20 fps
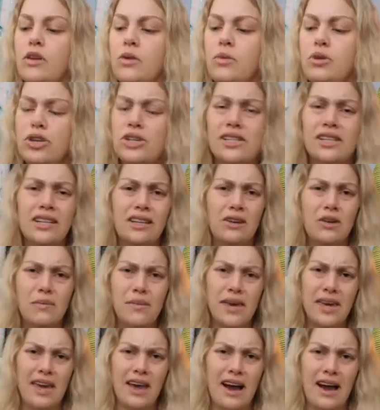with just a little
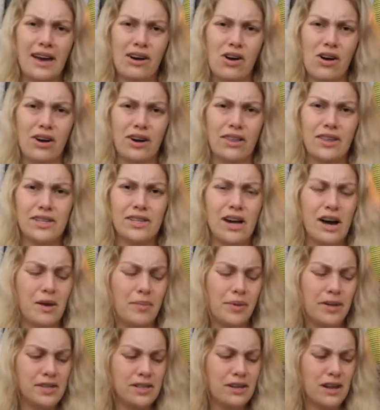Mickey icon on the
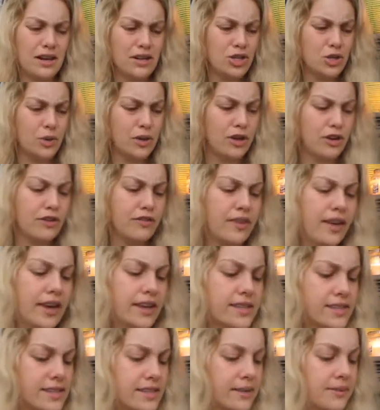top. It's not too in your
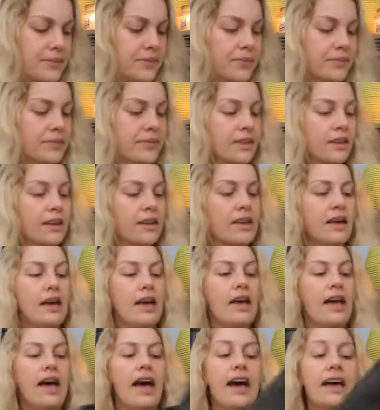face.
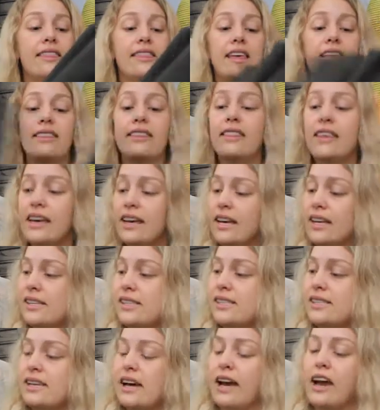And then
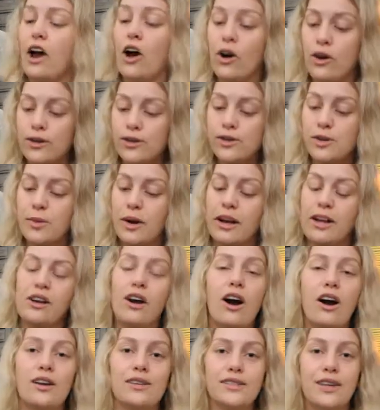this, I also bought at
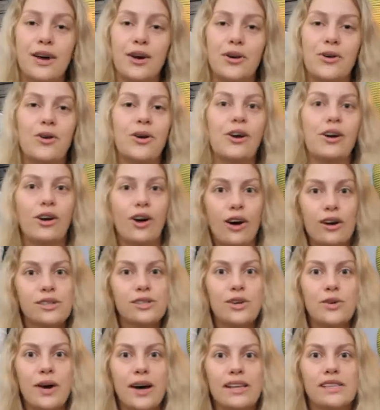Costco.
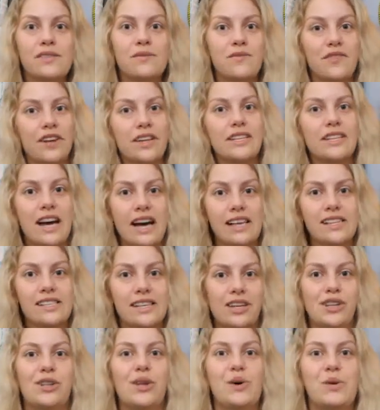Costco has some
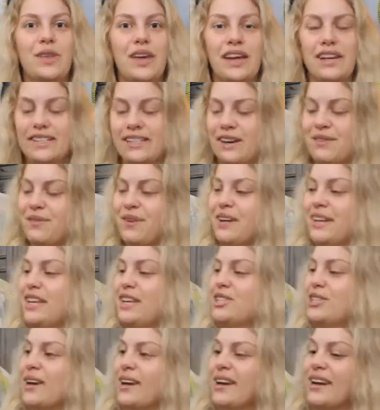fantastic clothing. Definitely
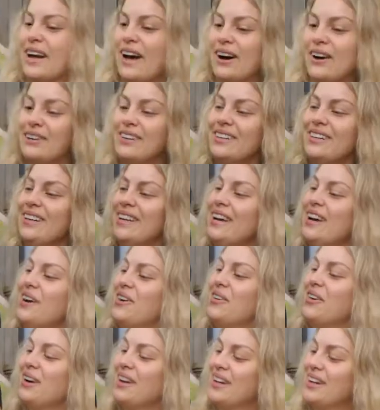check it out
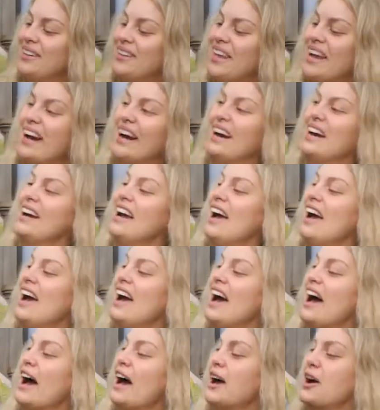while you're there.
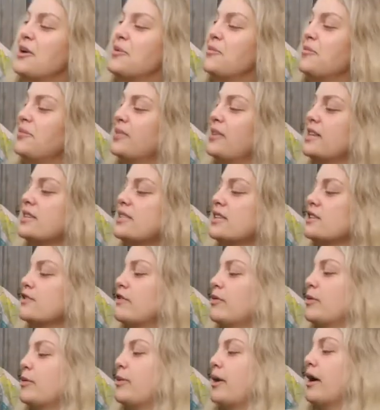Um, this is
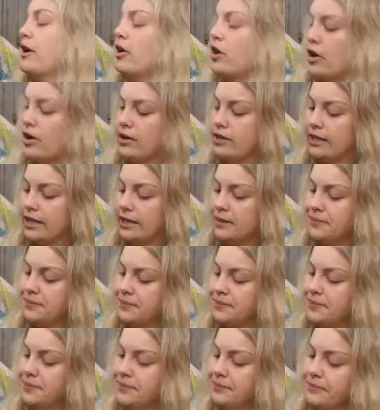from the brand Kirkland,
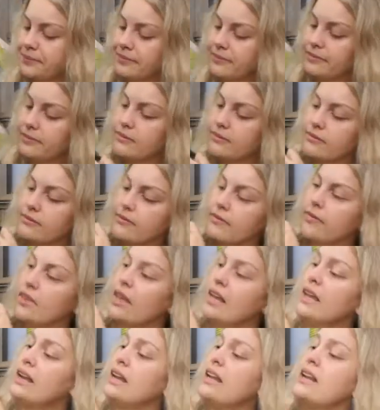
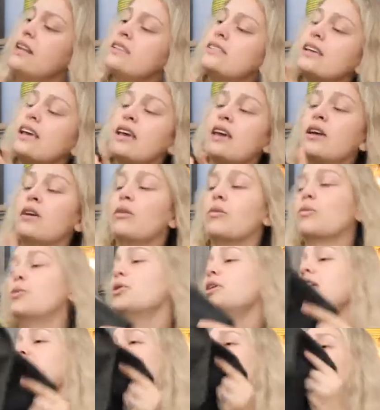and it is a
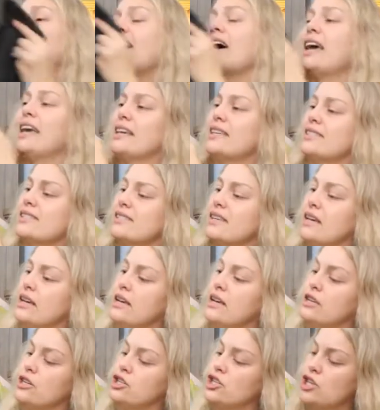really nice
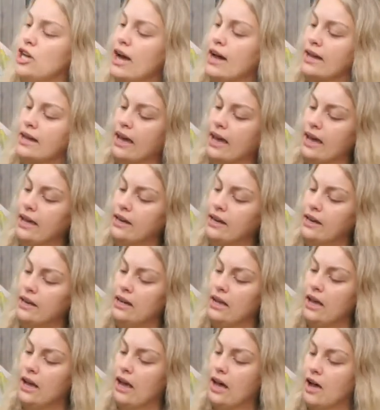jacket.
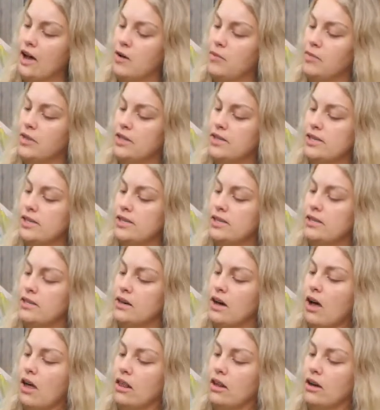Um, this is in the
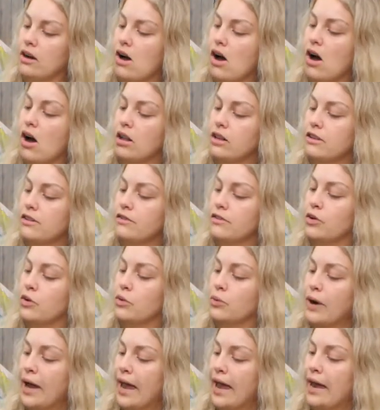color olive
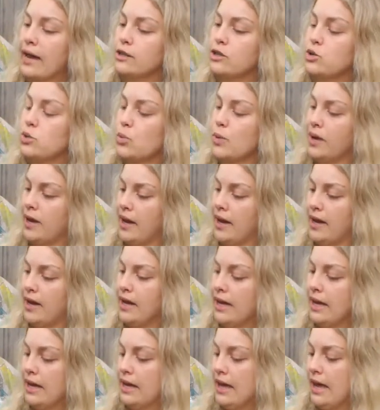gray tweed,
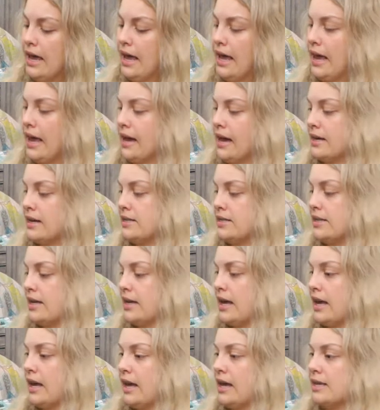and
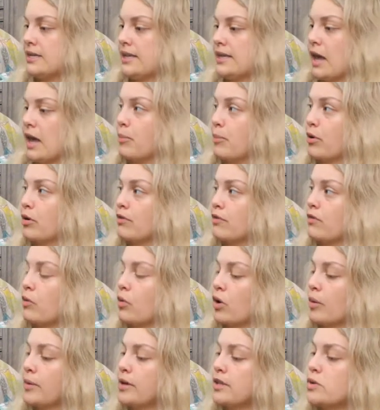it is a
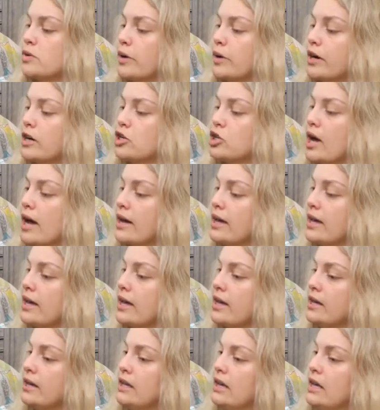performance wear
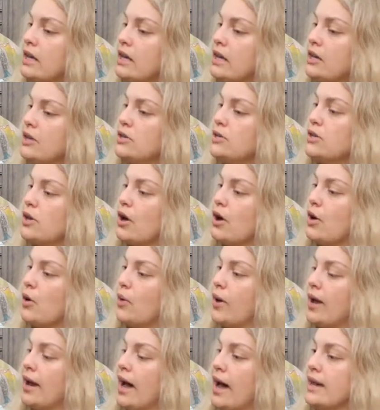jacket. So
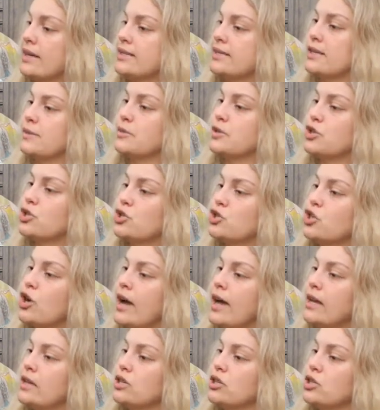it has some
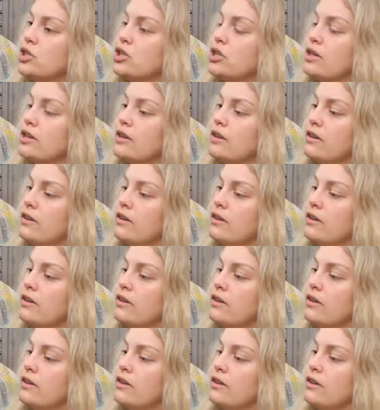stretch